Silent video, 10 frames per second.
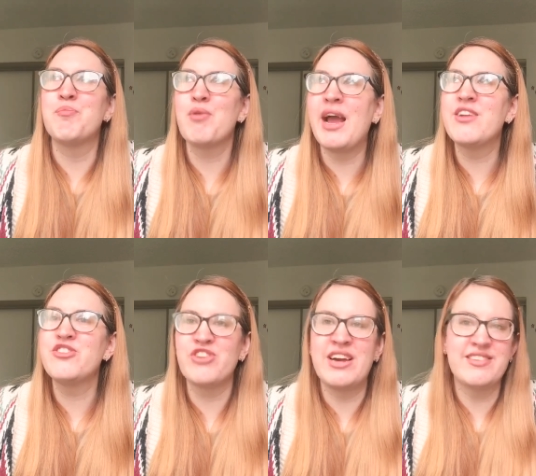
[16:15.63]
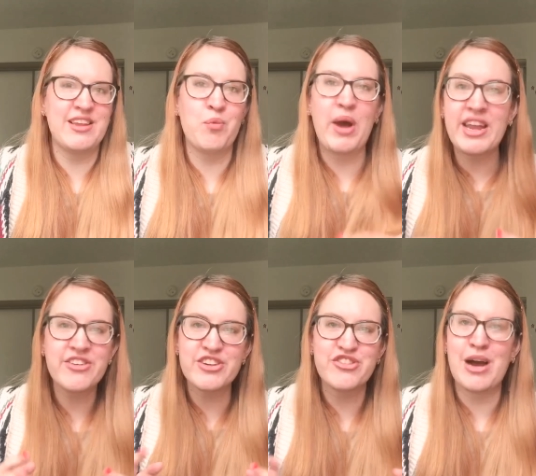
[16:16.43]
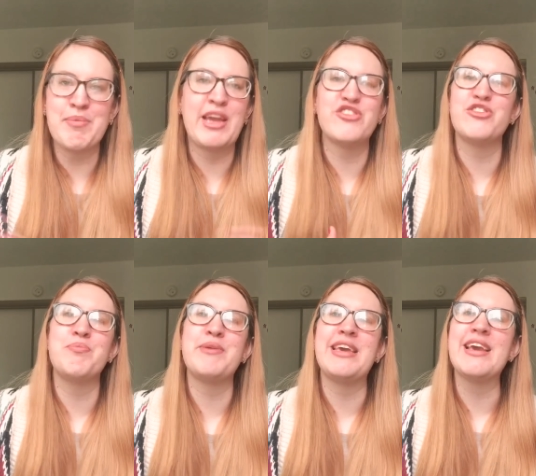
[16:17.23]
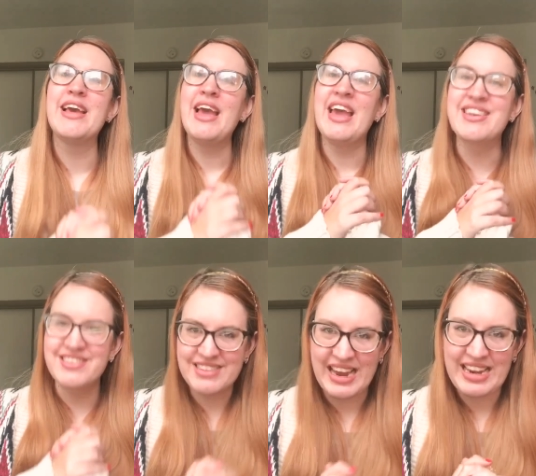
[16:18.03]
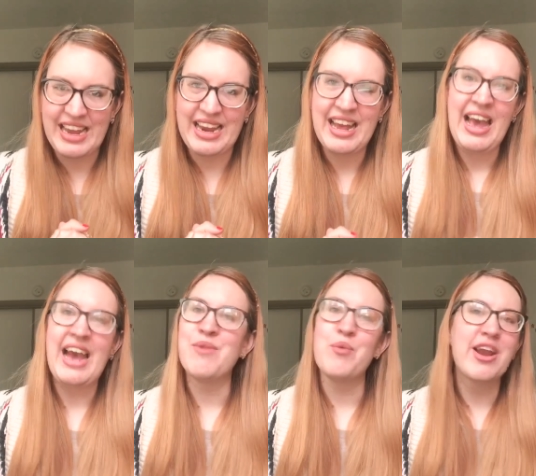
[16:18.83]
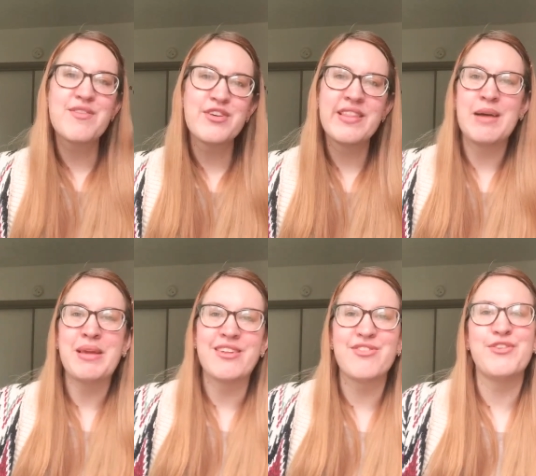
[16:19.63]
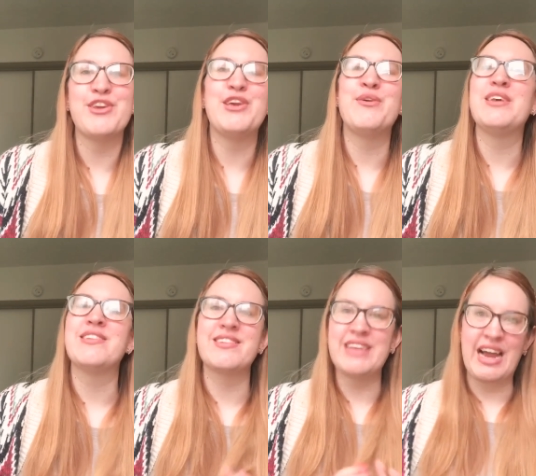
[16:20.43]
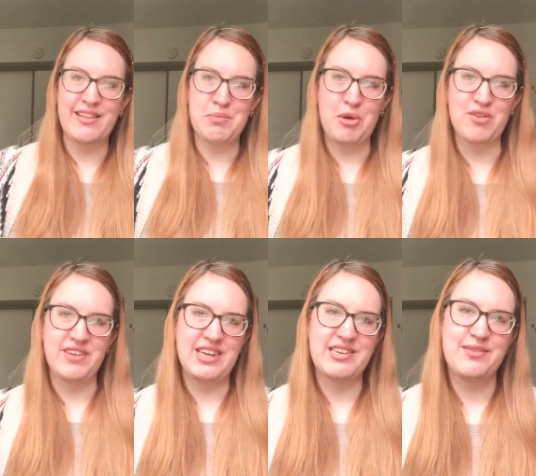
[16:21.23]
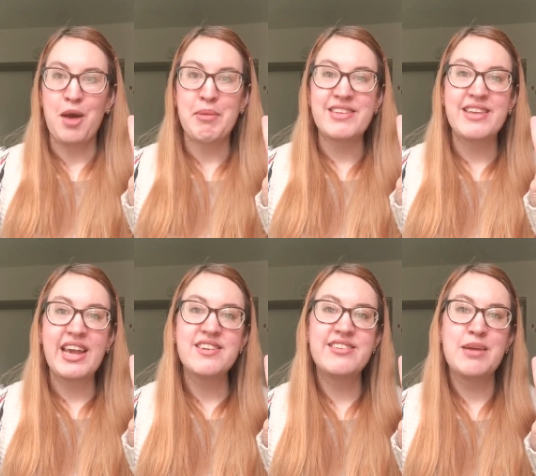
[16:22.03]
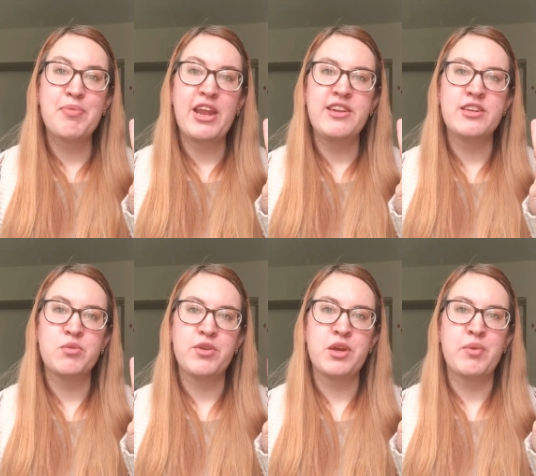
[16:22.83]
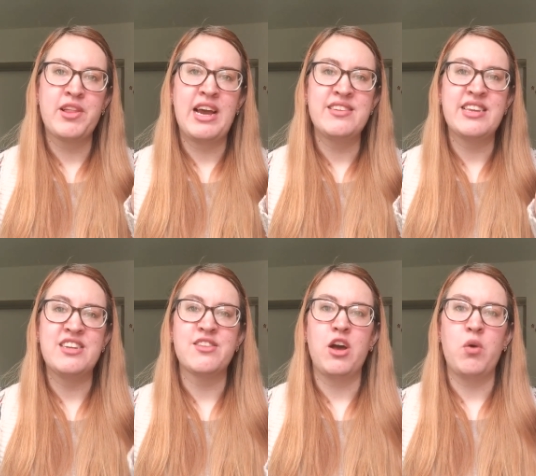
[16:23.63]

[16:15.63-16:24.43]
bridal dress and wedding dress shopping should be exciting. And whatever that means for you is exactly perfect. My second tip that I didn't really realize is